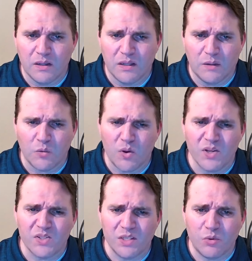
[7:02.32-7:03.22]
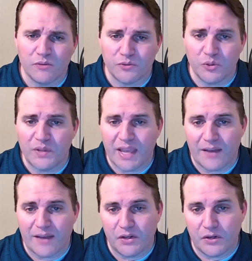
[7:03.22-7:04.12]
I'm going to see what food they have
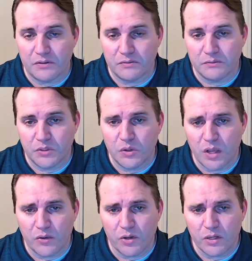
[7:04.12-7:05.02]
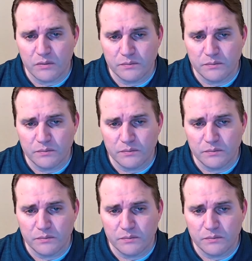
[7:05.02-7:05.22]
in here. You hungry?